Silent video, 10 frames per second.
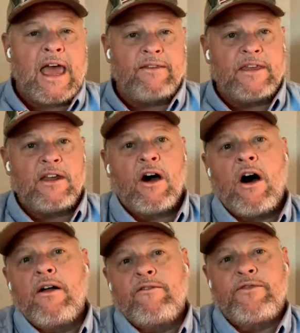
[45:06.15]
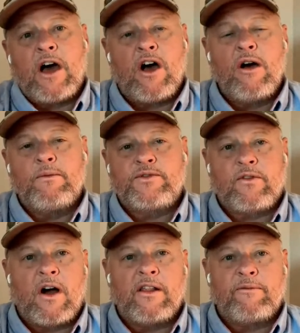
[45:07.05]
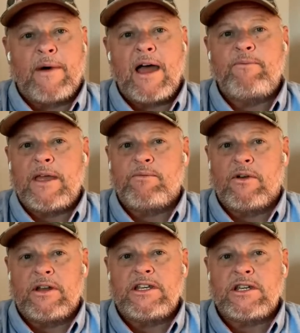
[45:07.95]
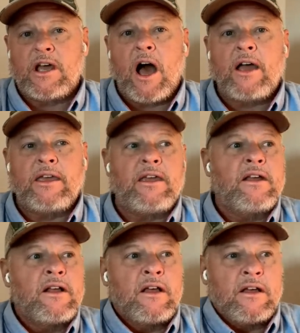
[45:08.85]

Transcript: And then all of the homes for all of my people in Ishigaki,